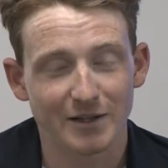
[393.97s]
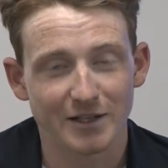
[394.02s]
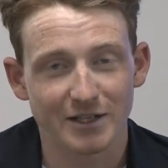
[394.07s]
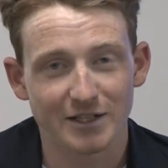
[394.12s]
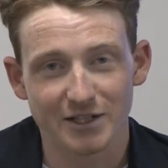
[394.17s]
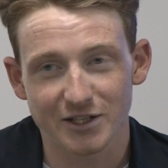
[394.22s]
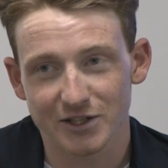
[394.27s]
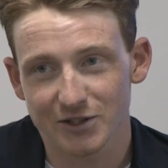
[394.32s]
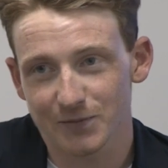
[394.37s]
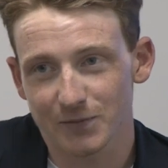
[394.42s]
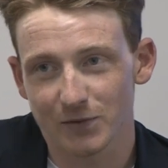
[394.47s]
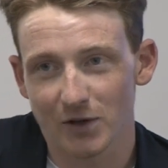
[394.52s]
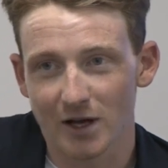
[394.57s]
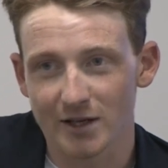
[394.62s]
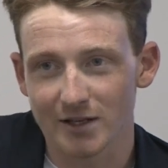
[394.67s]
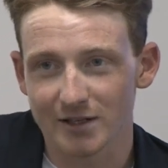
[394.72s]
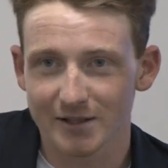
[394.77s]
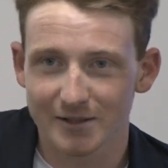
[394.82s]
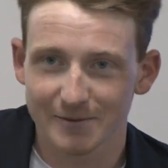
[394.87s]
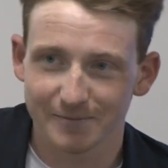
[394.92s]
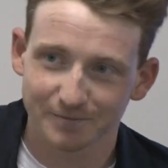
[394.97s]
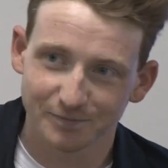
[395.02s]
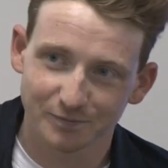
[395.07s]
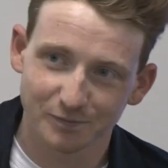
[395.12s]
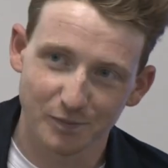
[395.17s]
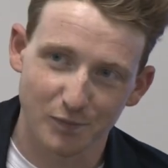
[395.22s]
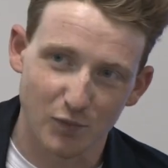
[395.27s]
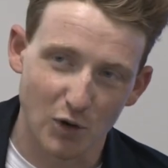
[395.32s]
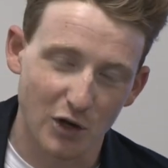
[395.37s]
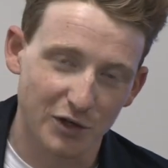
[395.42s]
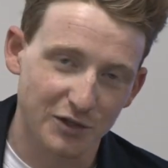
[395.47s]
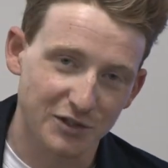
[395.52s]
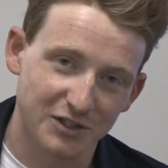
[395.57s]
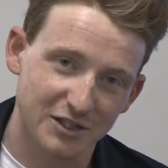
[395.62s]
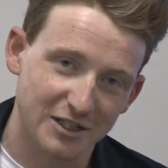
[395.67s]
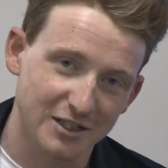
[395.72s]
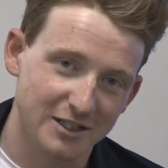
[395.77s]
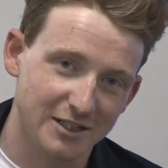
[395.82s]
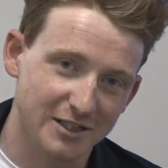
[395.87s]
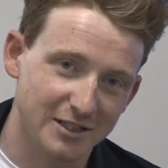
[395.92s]
These like
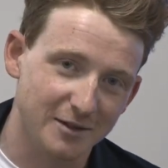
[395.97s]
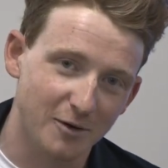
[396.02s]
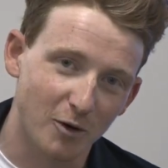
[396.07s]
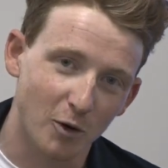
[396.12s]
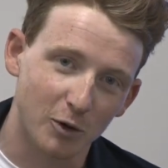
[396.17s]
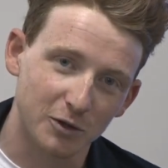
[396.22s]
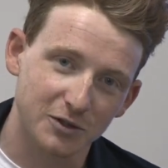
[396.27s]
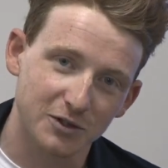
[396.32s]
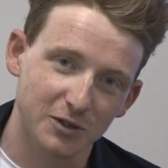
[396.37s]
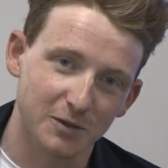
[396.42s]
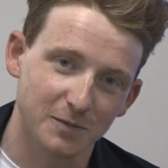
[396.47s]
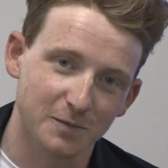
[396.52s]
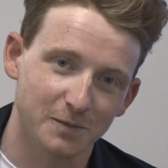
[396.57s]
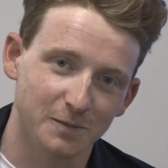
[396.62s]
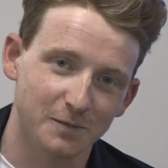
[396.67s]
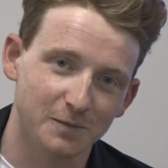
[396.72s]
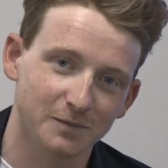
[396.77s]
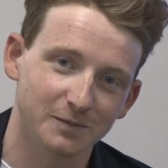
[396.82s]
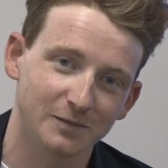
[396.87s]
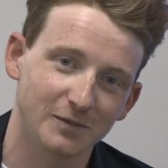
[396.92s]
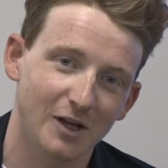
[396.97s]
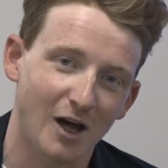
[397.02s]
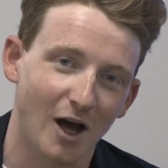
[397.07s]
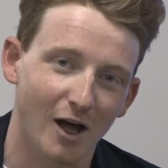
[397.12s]
bronzy autumn mm.